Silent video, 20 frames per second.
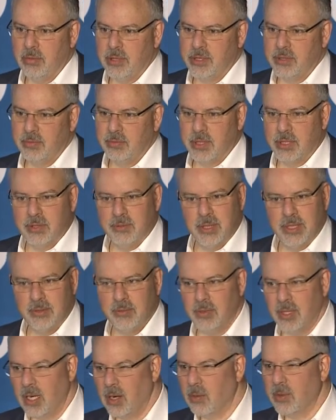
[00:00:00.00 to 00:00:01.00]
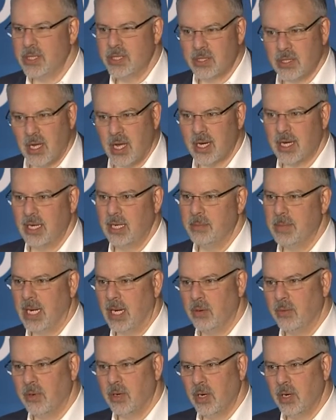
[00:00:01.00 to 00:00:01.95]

which, which we, are always talking about.